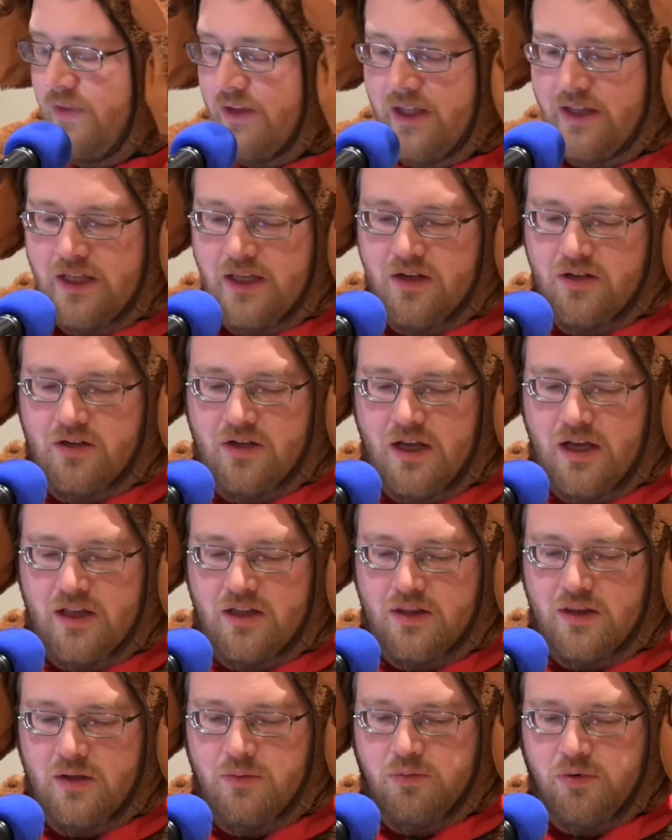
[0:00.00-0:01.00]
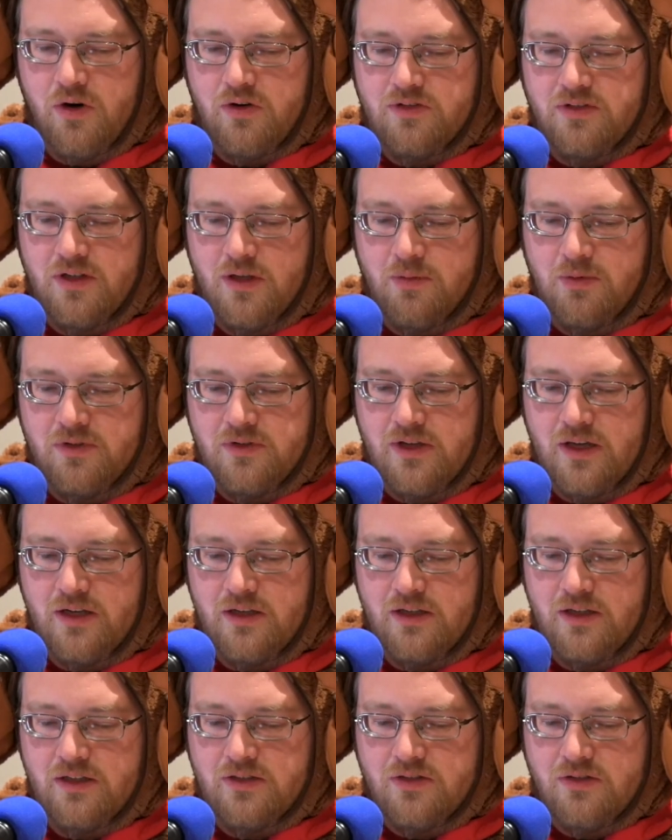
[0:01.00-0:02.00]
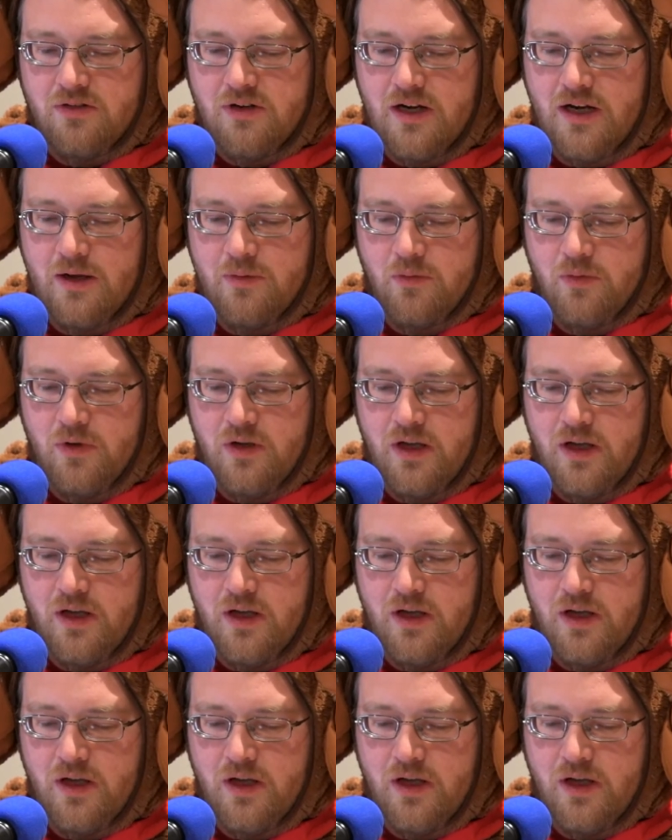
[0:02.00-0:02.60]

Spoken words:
And then the pro tip is that Instagram,